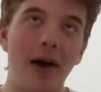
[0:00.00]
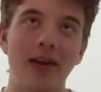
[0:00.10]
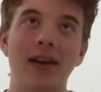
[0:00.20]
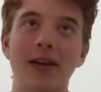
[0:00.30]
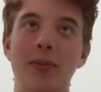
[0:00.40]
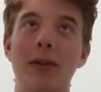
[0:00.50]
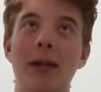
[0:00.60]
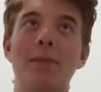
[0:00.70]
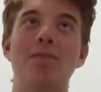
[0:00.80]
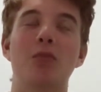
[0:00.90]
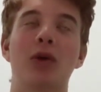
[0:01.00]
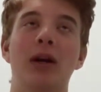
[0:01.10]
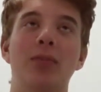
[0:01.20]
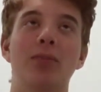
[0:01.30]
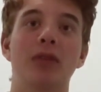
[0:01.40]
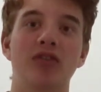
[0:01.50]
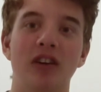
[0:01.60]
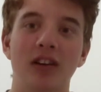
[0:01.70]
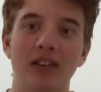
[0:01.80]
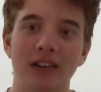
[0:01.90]
Unlike me, when I'm
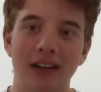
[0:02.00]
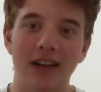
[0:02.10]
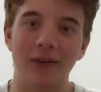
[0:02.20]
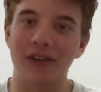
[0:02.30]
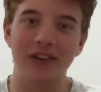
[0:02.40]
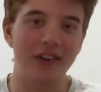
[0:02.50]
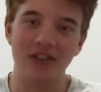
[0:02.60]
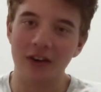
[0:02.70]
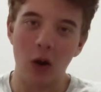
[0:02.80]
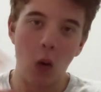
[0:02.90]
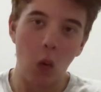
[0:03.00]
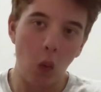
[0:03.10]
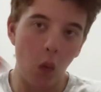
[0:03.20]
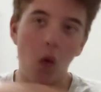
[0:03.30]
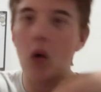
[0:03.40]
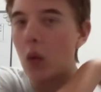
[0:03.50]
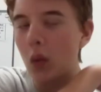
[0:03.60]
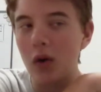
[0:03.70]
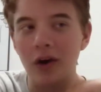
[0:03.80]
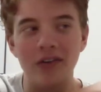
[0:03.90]
trying to learn a language, it just
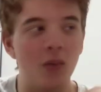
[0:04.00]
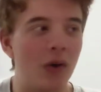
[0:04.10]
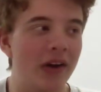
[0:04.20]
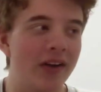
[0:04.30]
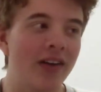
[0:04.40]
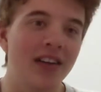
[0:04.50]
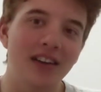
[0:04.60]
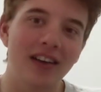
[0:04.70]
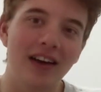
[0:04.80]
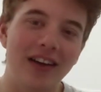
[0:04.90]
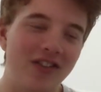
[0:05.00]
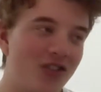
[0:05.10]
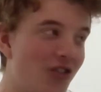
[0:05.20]
goes in one ear and